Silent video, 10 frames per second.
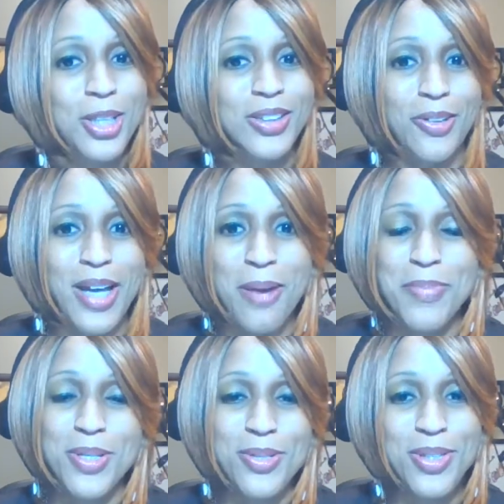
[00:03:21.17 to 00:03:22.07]
Don't have
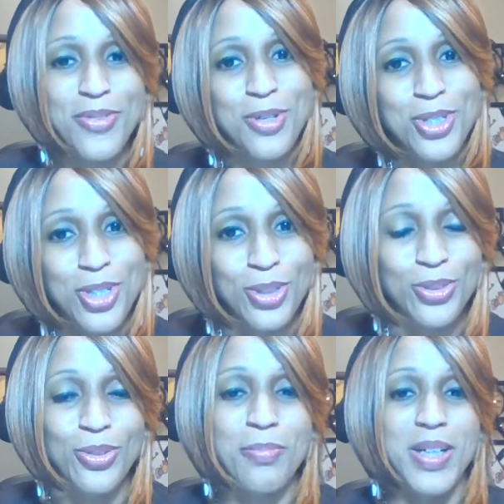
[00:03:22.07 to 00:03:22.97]
pictures of your
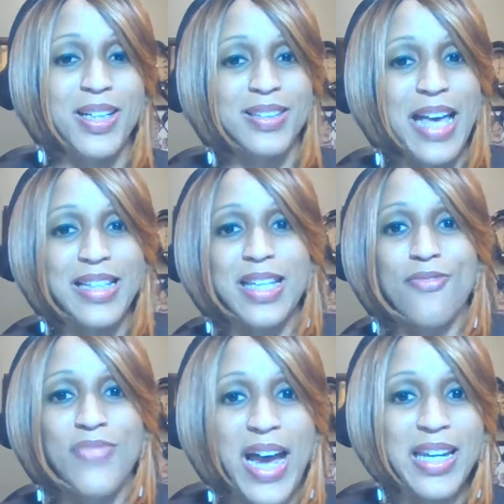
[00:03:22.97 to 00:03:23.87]
children, because that's
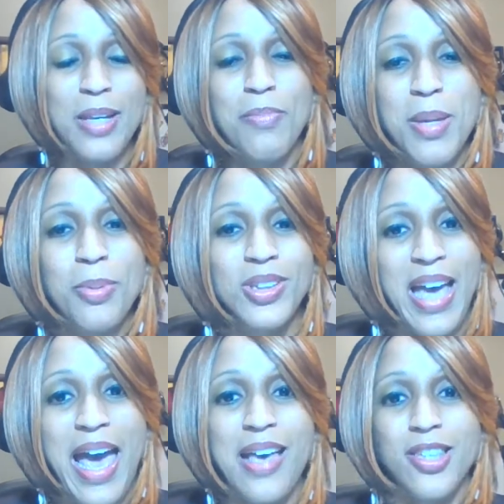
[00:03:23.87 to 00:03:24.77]
inviting people to
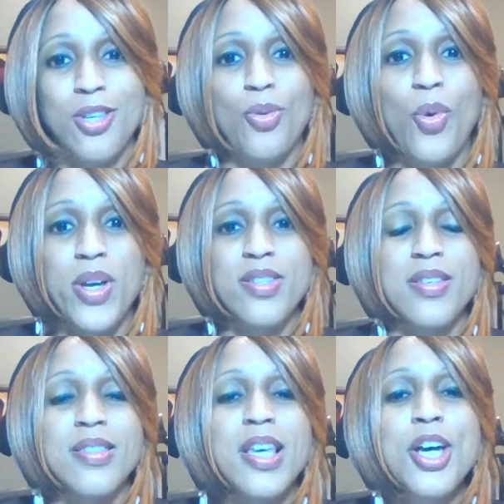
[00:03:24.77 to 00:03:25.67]
ask you
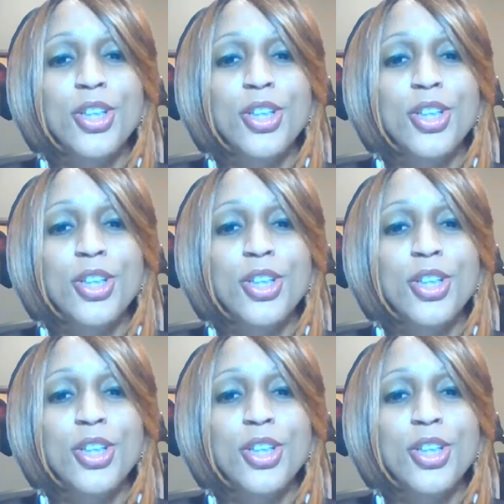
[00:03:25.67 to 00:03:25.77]
questions,